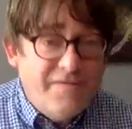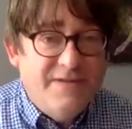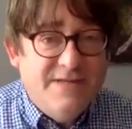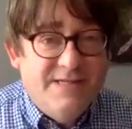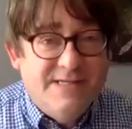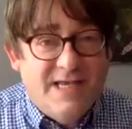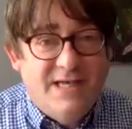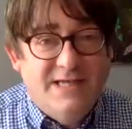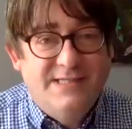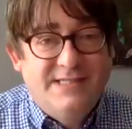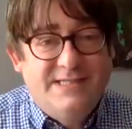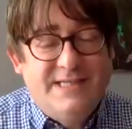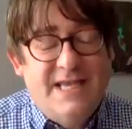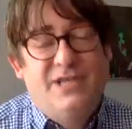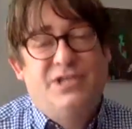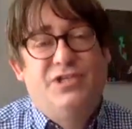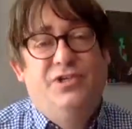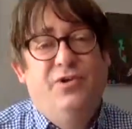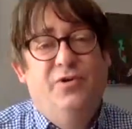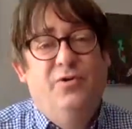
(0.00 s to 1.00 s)
There's a
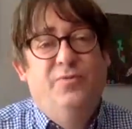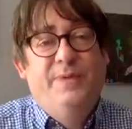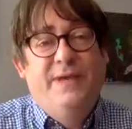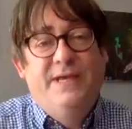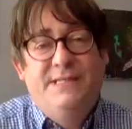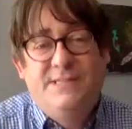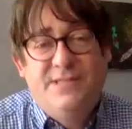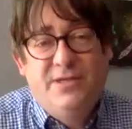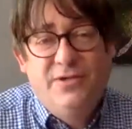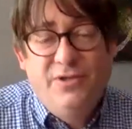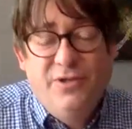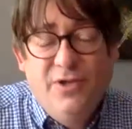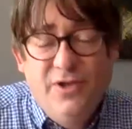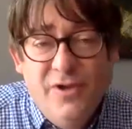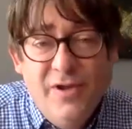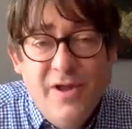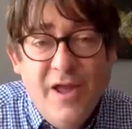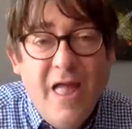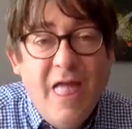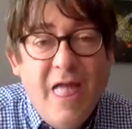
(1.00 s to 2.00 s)
section all based on
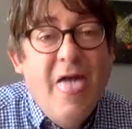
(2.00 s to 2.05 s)
you,